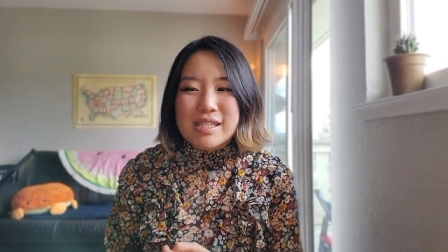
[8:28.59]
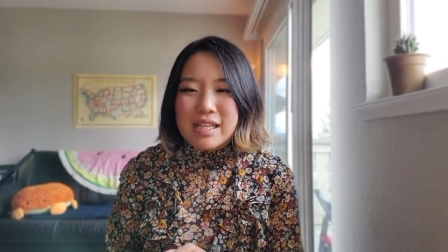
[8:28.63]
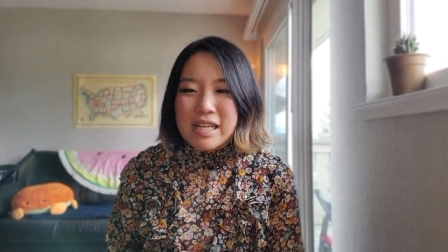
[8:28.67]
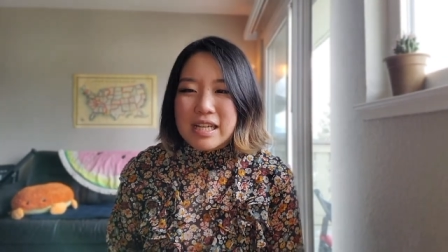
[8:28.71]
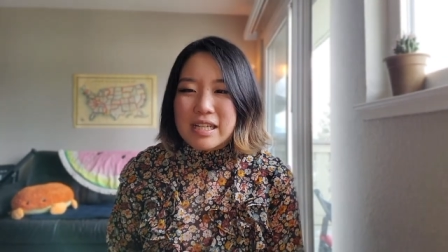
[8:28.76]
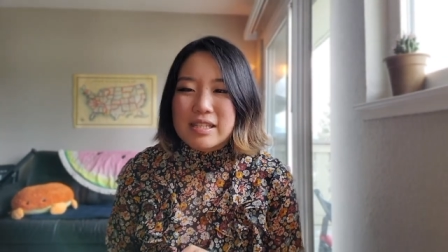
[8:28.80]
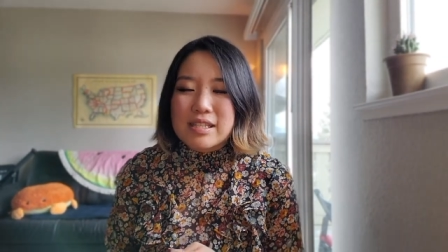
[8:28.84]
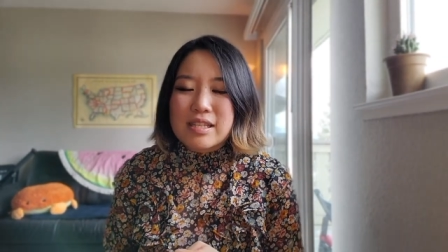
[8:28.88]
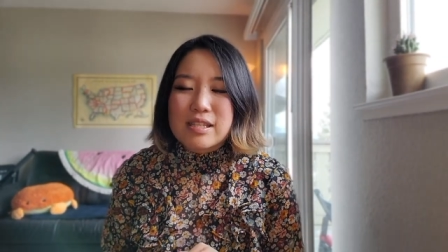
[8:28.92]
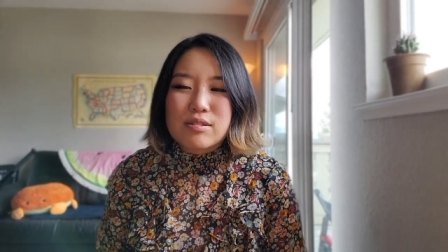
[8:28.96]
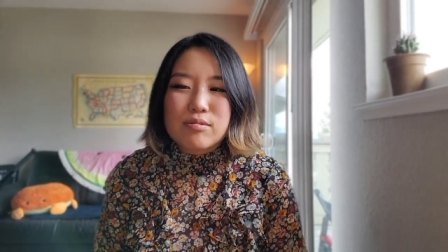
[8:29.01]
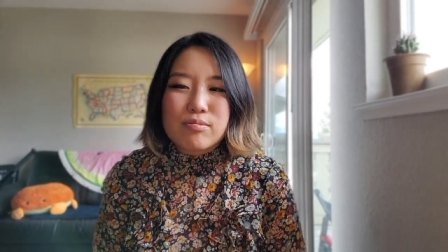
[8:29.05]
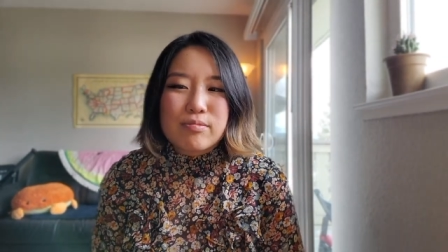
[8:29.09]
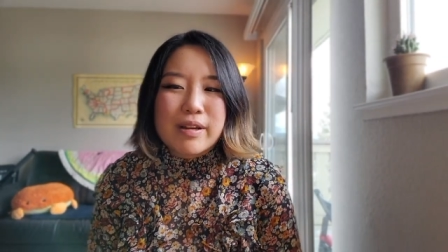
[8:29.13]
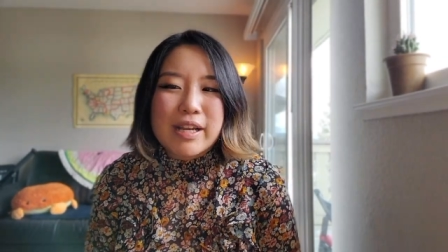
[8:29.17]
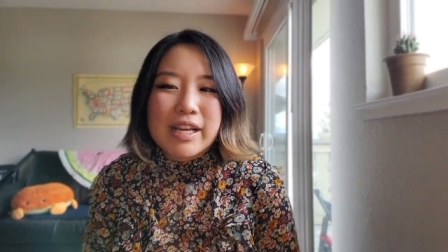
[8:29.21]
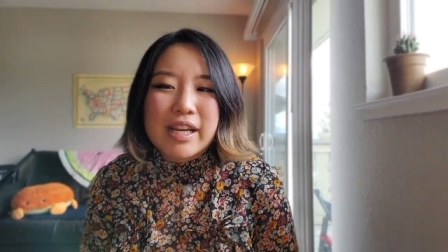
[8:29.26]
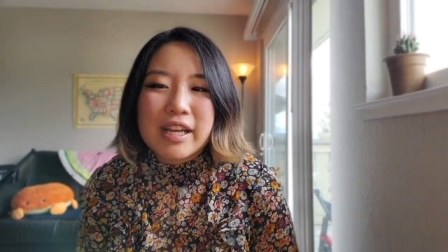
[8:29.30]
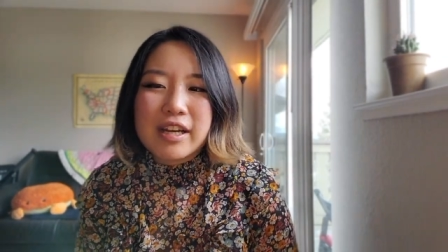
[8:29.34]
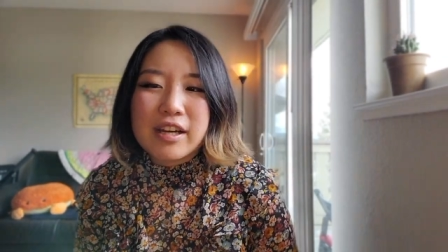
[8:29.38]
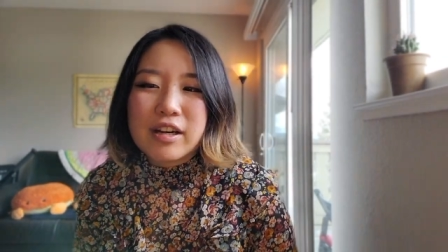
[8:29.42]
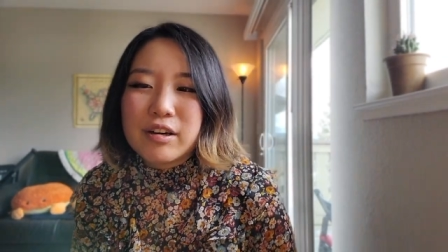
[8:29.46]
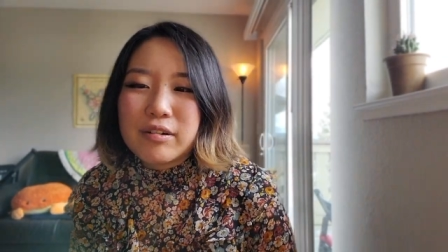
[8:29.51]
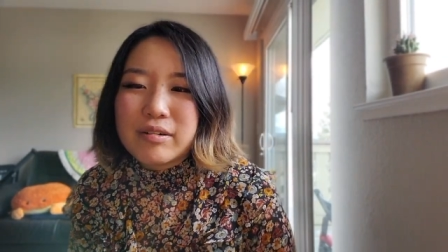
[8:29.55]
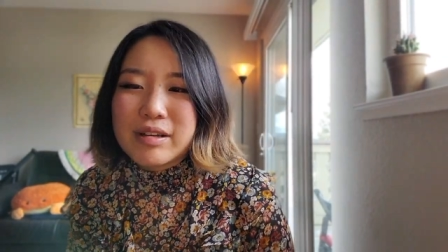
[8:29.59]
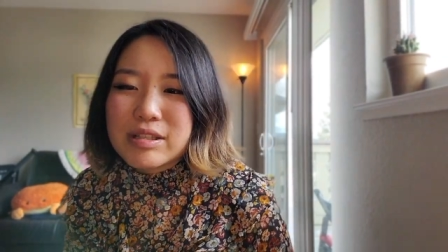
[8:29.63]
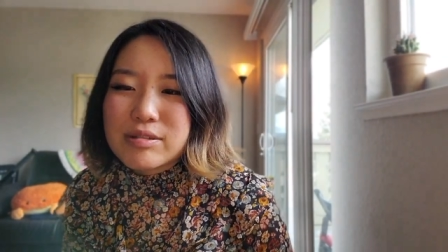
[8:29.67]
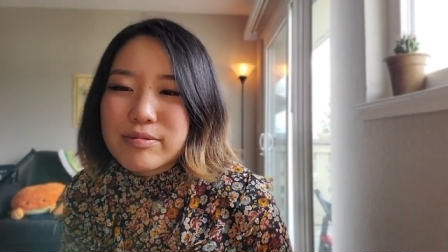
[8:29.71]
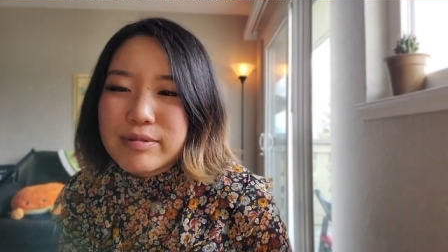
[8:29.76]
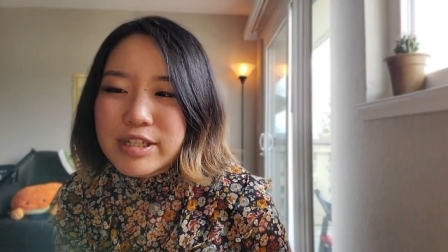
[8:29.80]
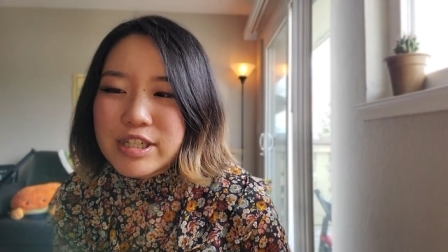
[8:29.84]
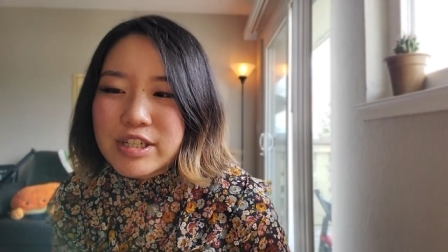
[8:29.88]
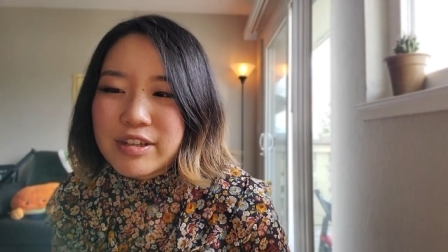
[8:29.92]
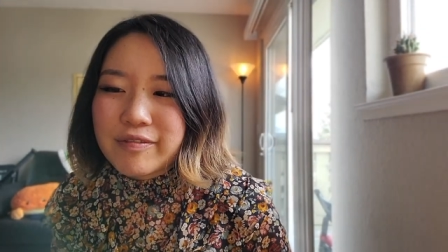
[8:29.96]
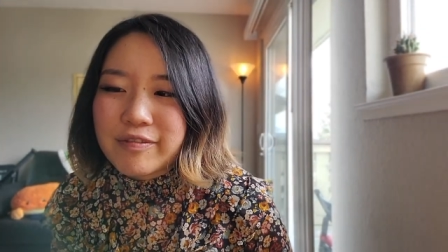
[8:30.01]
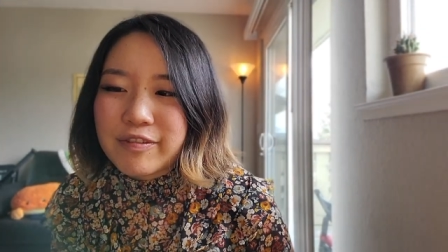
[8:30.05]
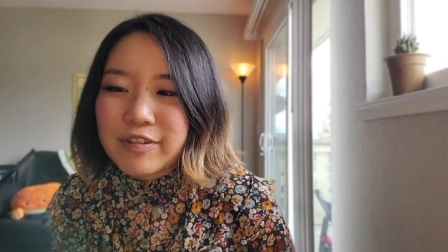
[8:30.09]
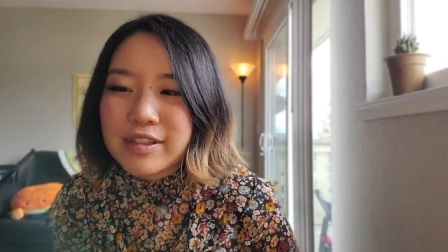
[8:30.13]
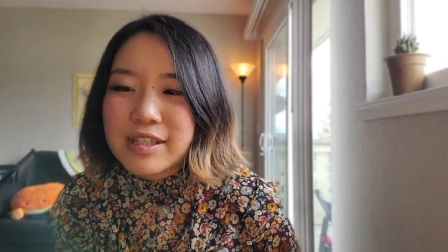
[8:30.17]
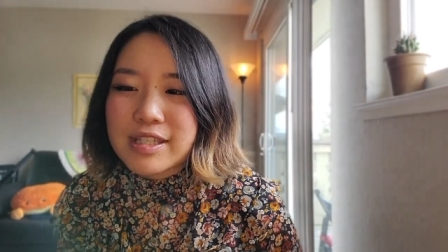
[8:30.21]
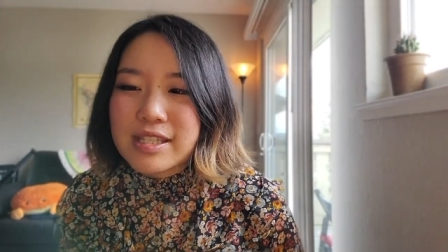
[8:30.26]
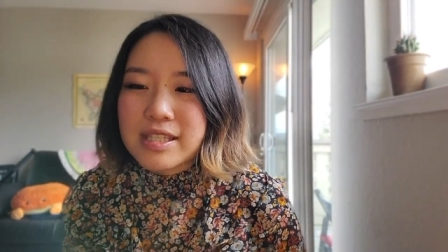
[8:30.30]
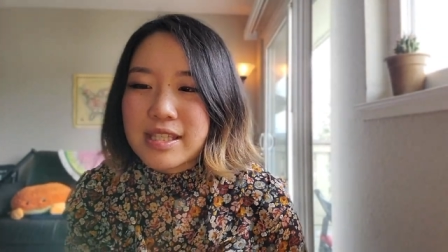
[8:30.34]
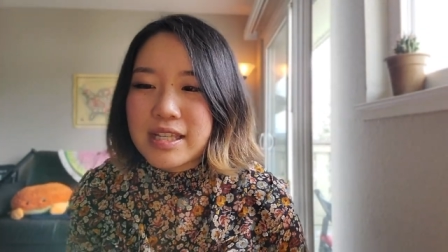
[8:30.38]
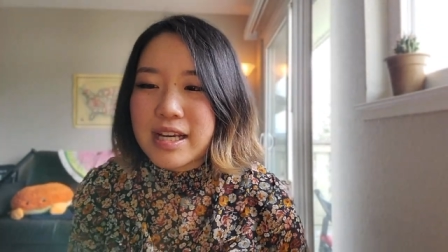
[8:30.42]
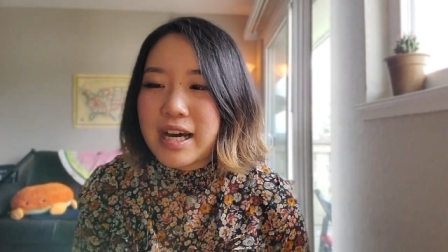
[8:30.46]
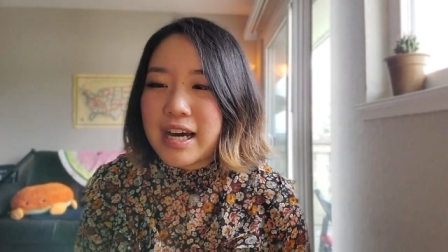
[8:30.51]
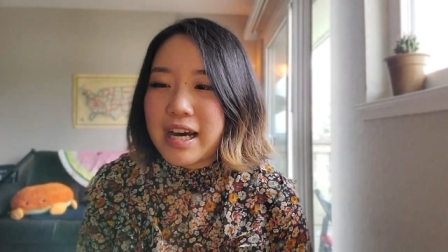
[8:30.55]
Texas rain, always reaching for the
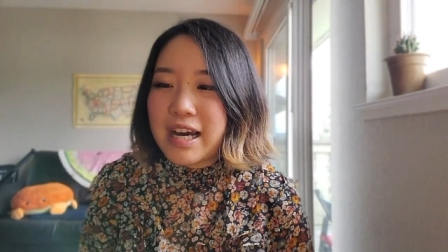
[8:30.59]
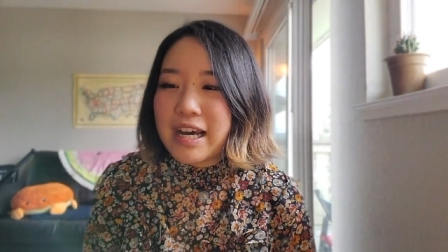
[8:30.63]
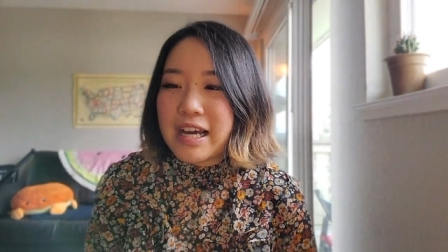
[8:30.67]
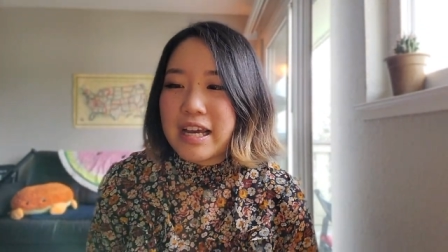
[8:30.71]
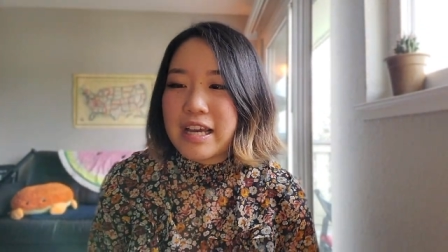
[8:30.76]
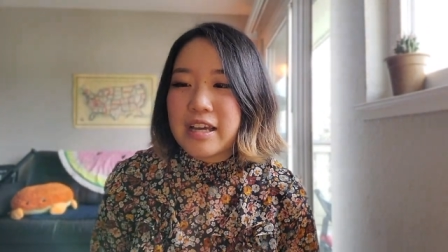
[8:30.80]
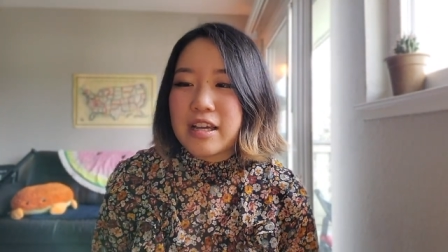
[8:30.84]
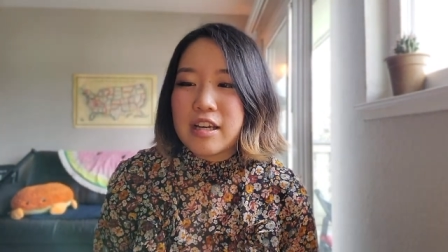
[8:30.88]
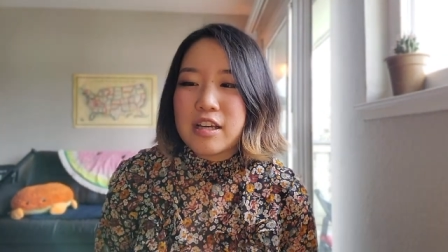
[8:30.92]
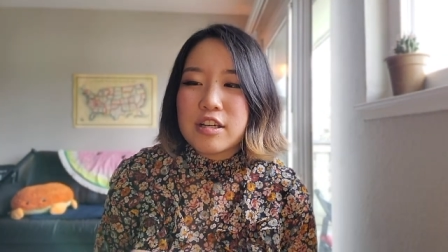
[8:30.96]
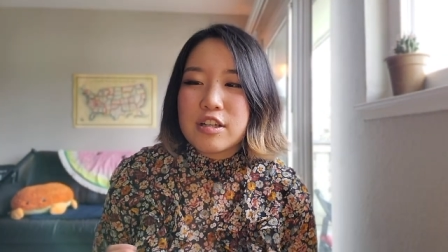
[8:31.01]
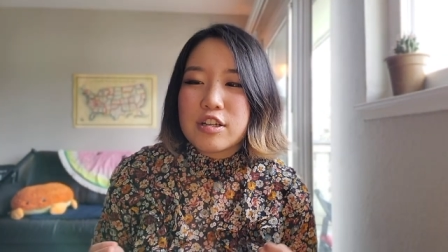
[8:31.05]
sky,